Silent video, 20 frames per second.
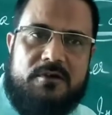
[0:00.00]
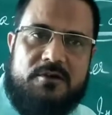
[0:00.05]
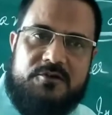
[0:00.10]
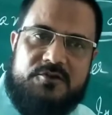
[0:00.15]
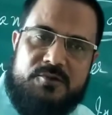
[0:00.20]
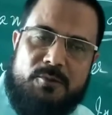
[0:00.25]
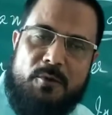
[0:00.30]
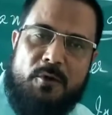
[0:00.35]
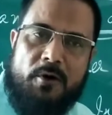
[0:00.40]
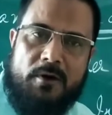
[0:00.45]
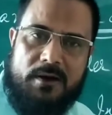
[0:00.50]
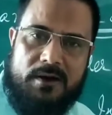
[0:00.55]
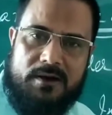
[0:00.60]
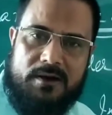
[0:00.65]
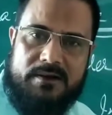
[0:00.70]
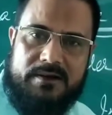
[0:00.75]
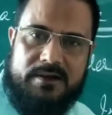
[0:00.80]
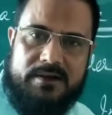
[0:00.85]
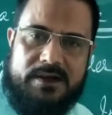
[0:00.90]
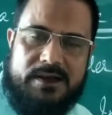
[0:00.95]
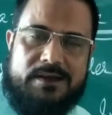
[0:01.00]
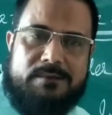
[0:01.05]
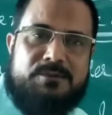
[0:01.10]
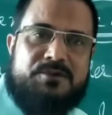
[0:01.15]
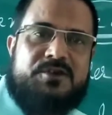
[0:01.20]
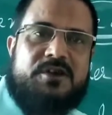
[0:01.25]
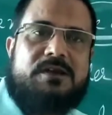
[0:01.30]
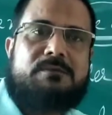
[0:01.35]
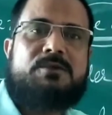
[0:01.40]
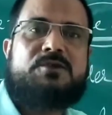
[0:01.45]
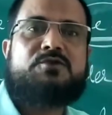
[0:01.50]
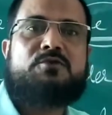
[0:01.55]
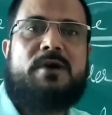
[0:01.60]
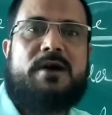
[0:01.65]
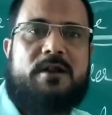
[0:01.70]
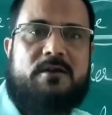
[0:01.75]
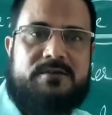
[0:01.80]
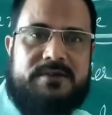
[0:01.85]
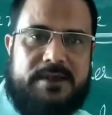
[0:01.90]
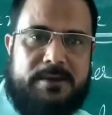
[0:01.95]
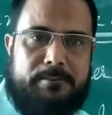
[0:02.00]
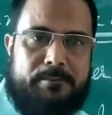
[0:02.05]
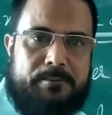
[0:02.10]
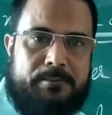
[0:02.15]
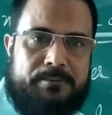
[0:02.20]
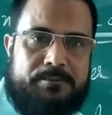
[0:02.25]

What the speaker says: small, and Mizoram is one of them.